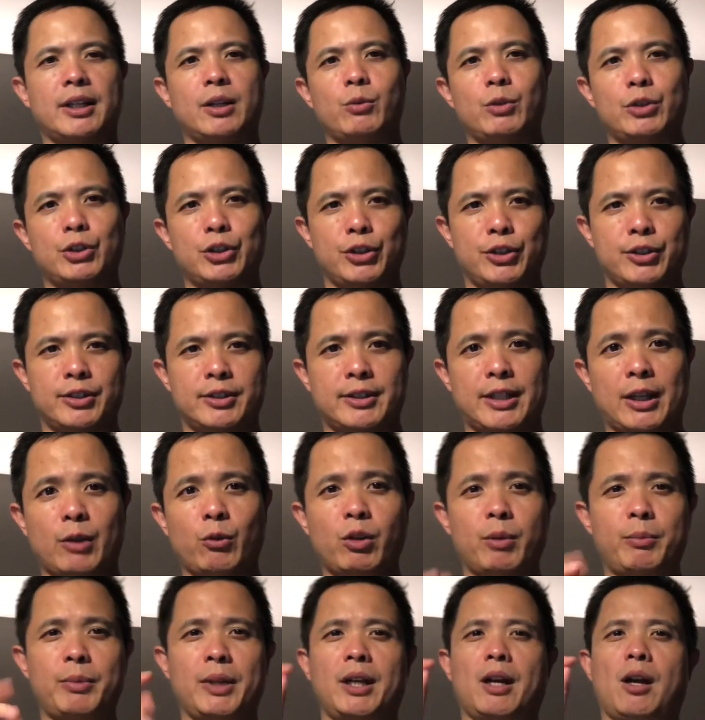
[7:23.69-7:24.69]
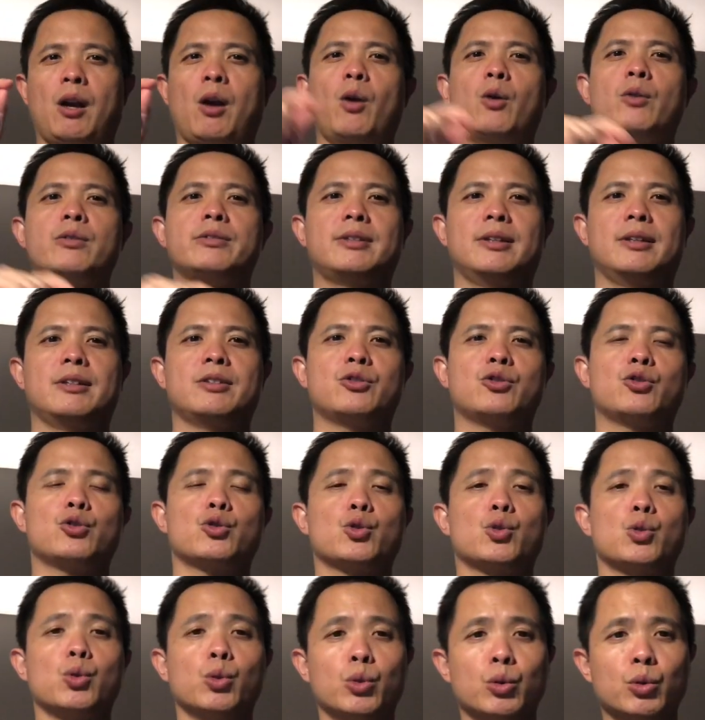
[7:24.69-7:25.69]
which is they will be closing
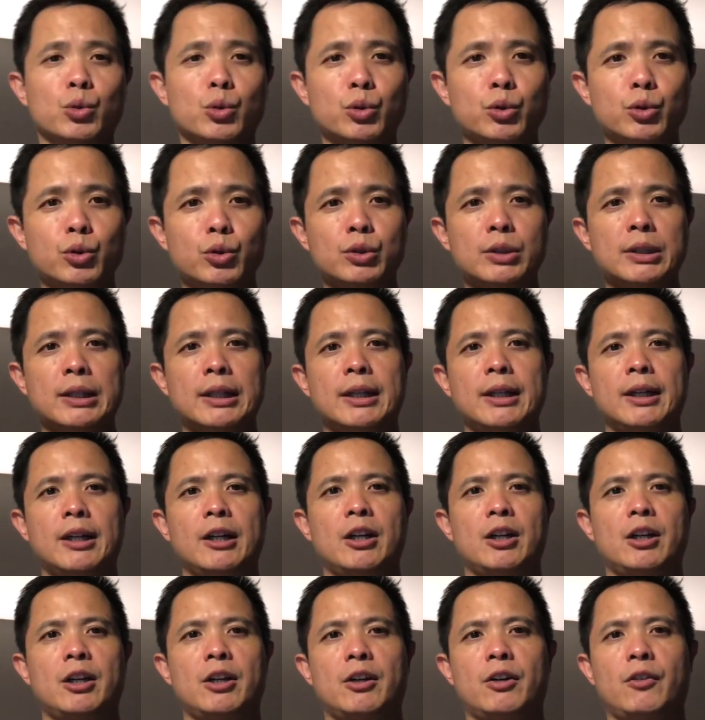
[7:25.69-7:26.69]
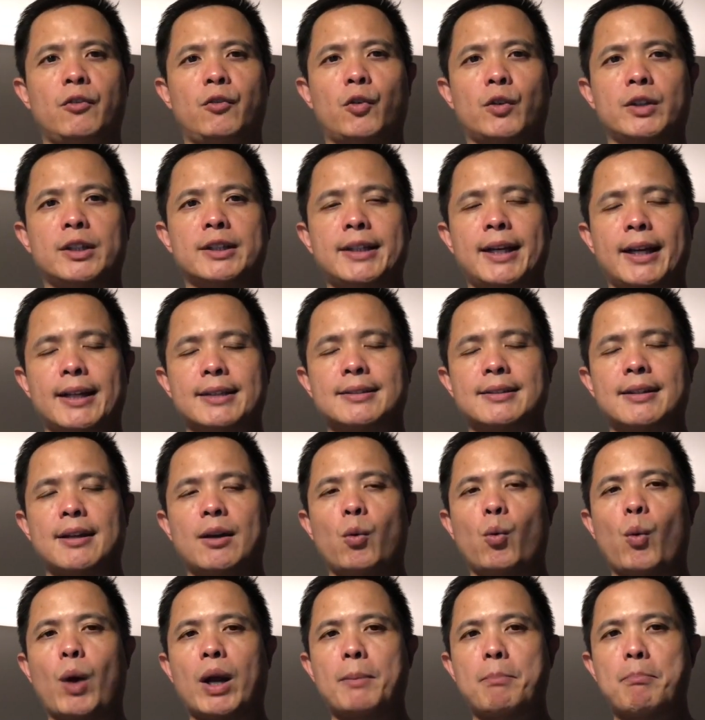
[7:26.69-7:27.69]
school for the next
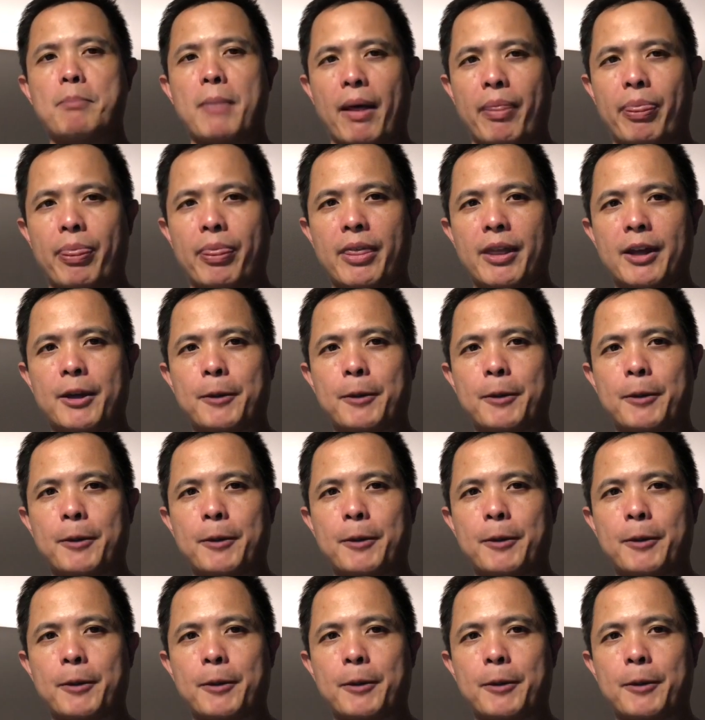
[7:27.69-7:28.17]
one month.